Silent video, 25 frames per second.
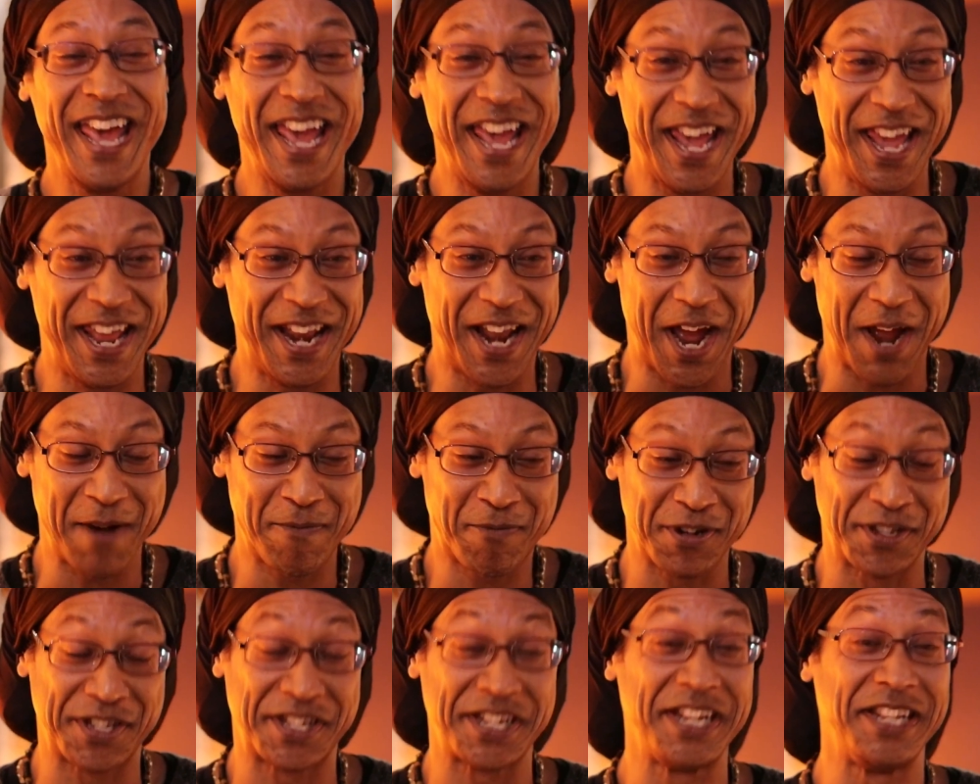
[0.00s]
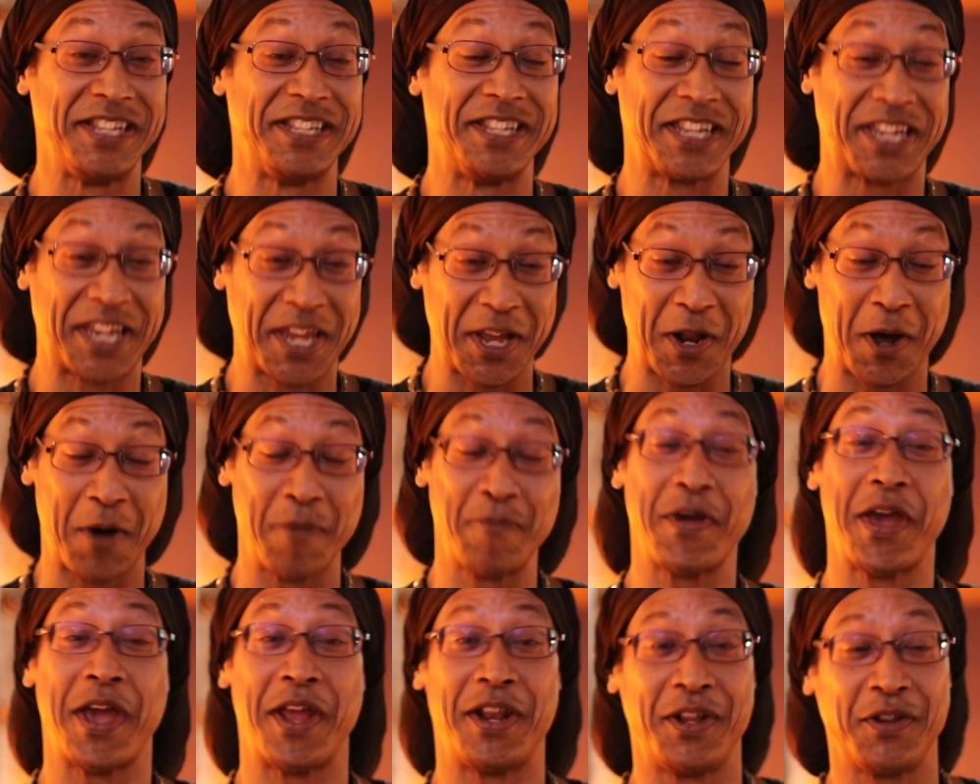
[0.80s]
And I proceeded to get
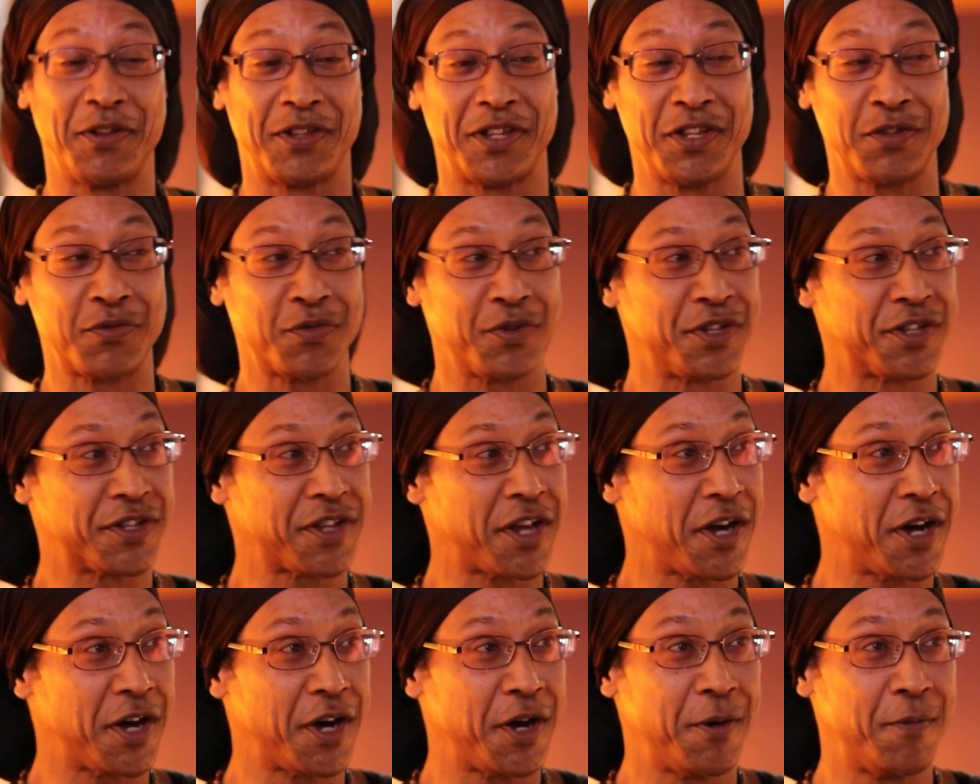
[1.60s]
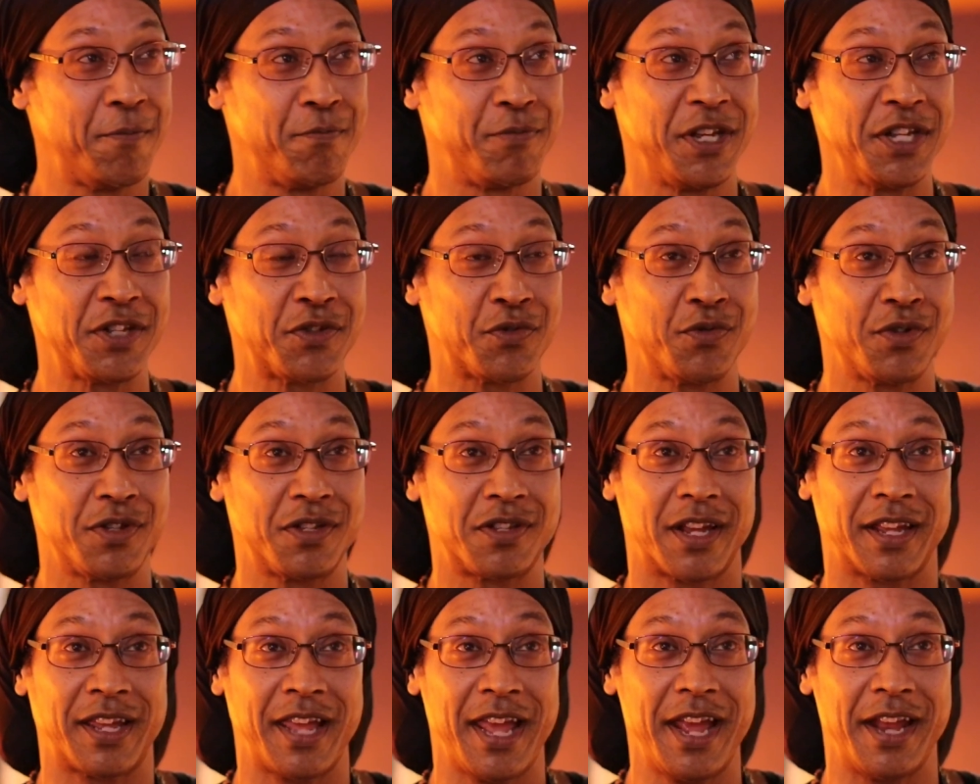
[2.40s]
up, and this
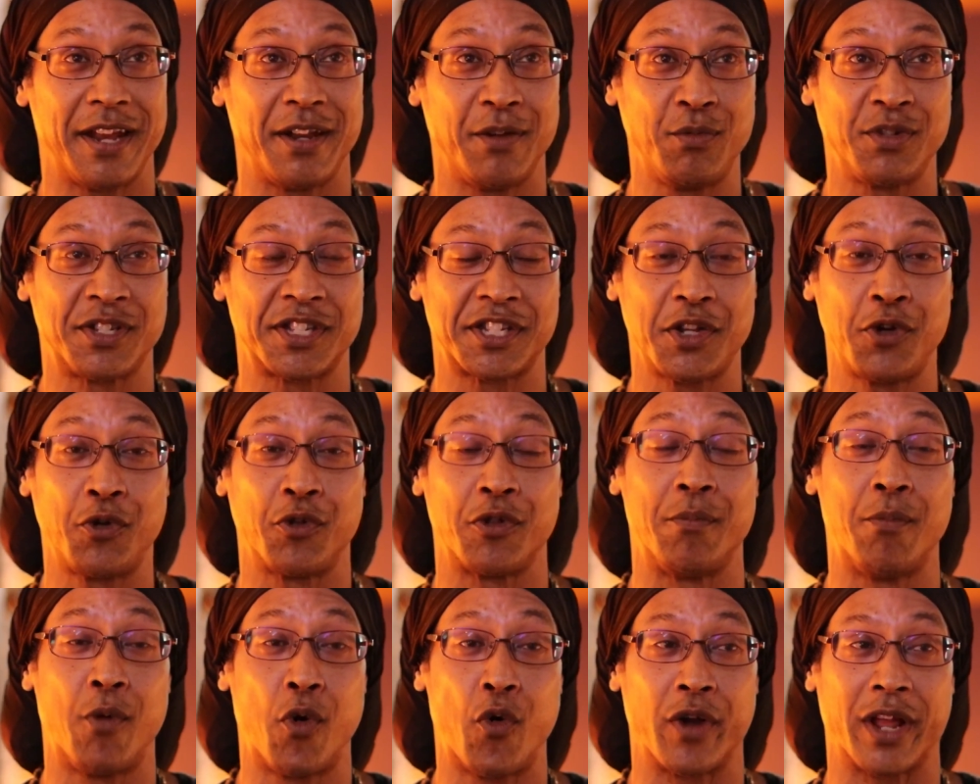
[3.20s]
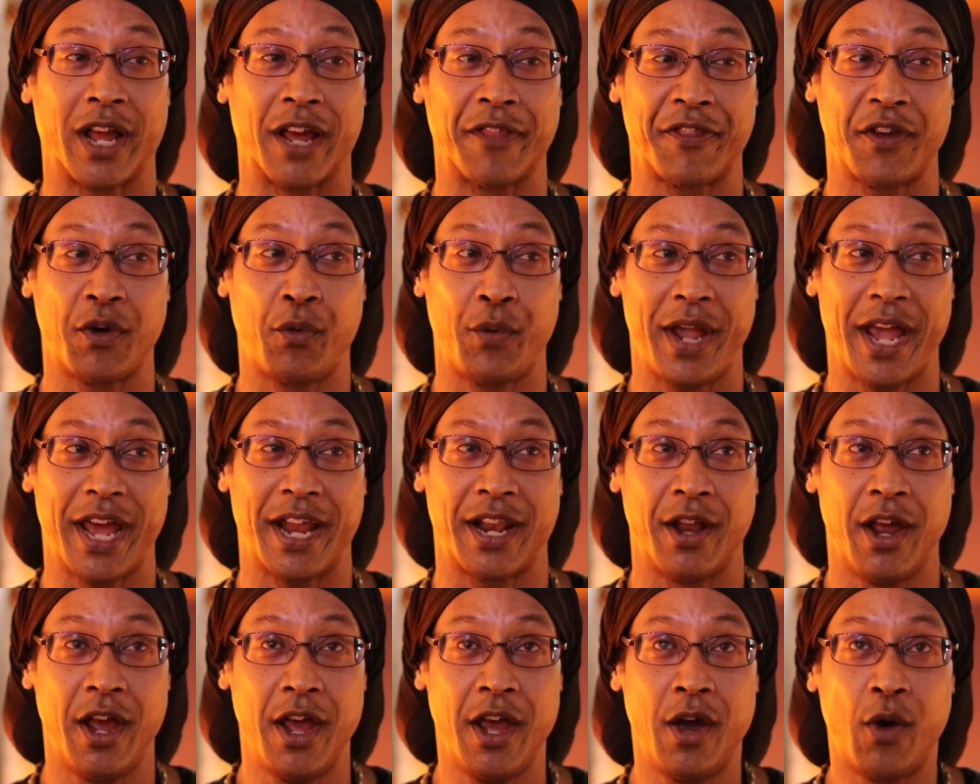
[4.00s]
was again, it was still the morning. I think we
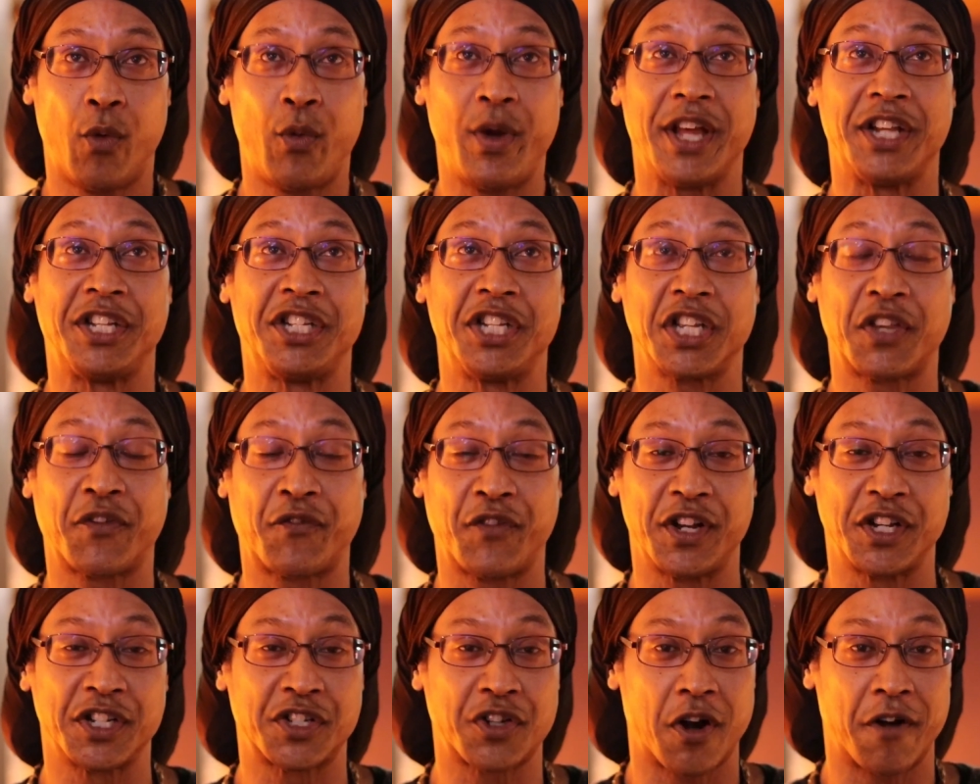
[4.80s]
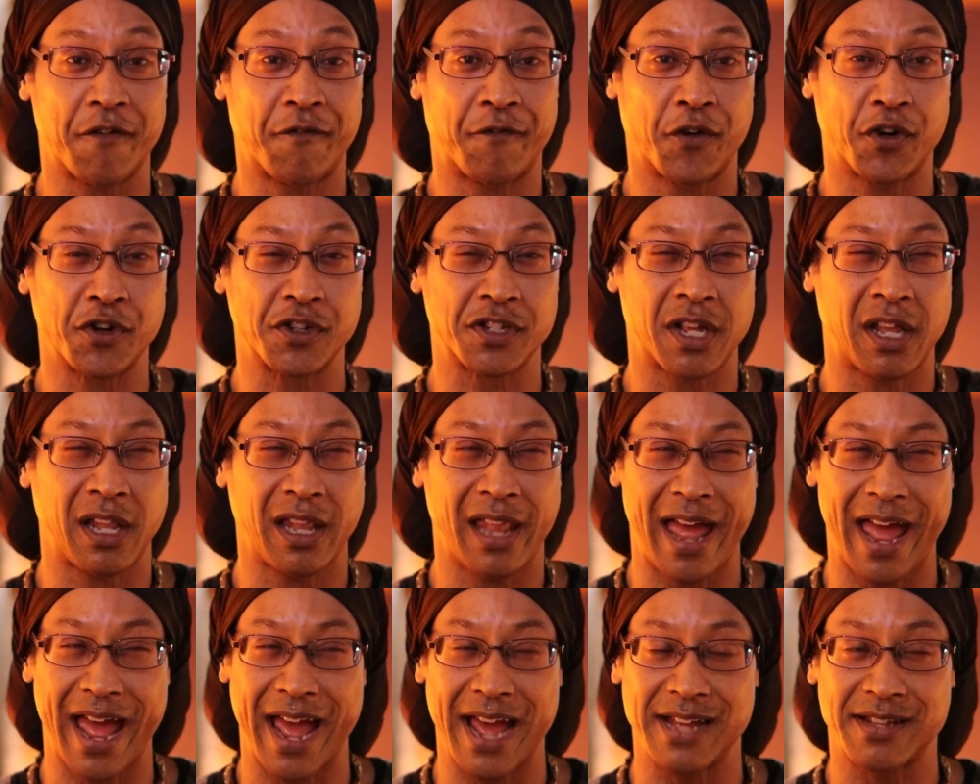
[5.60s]
had just finished our first
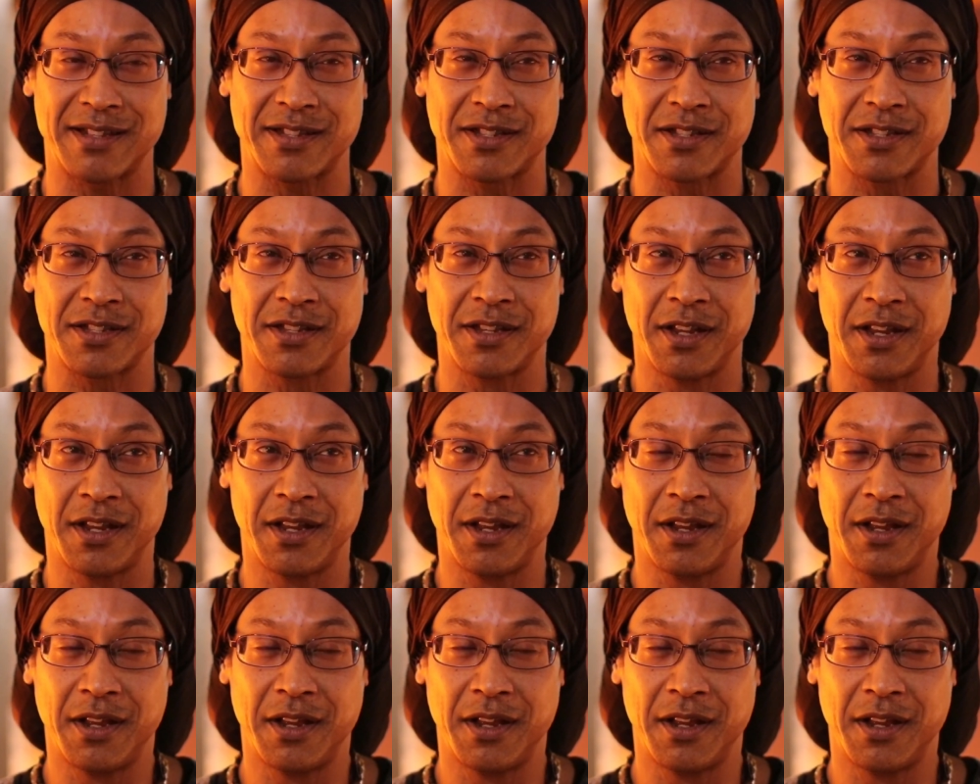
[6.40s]
class.